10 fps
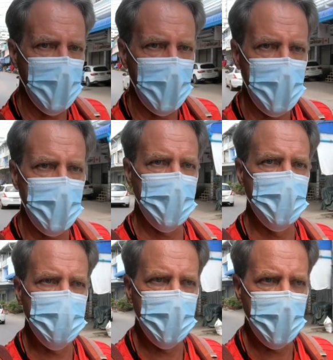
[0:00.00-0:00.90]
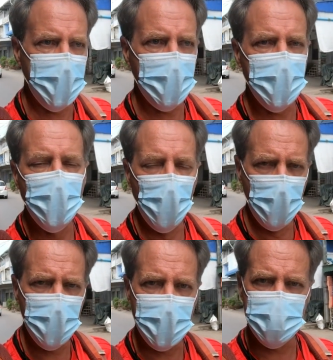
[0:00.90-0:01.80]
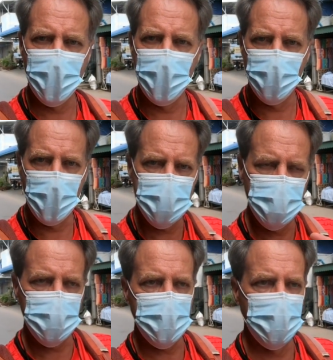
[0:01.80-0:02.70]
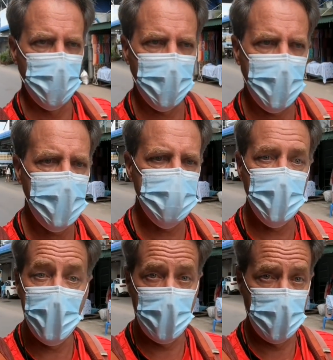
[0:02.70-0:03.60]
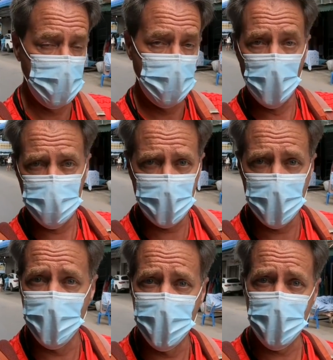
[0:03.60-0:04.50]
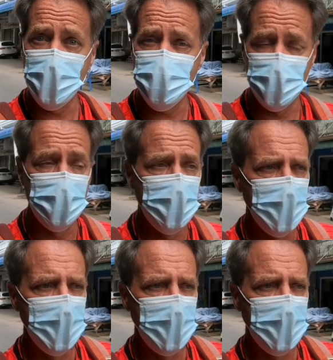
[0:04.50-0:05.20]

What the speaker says: and I got a big warning sign when I switched to 4K saying no stabilization,